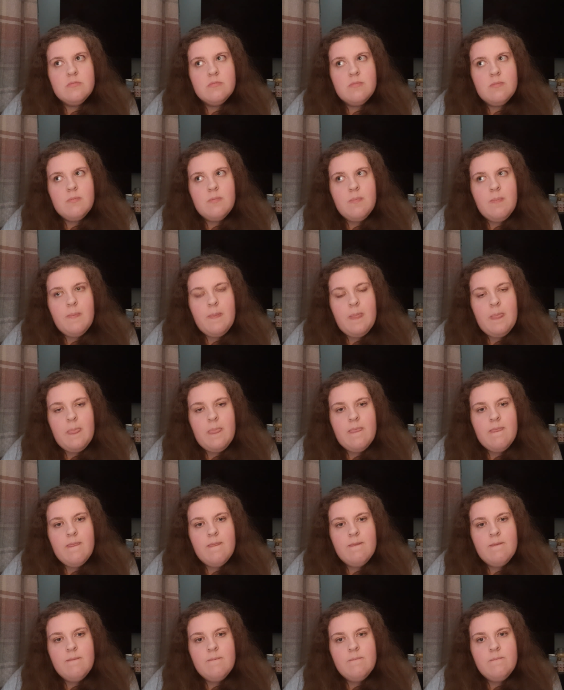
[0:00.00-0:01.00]

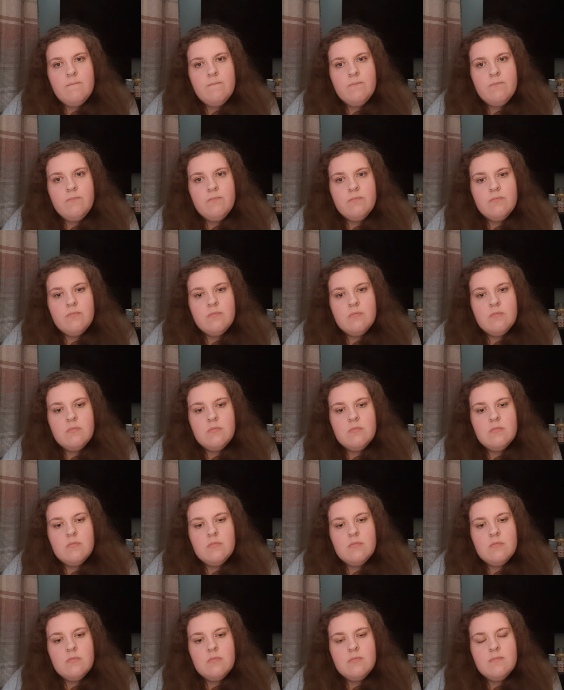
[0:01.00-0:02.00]

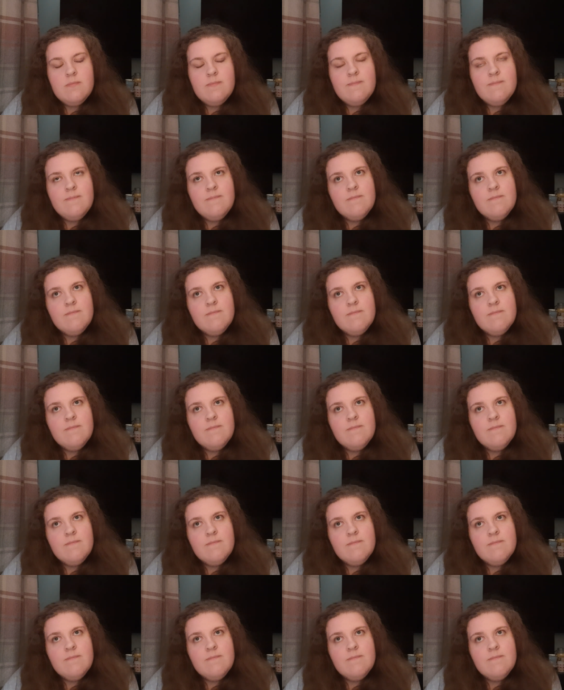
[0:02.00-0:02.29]
Nothing is said.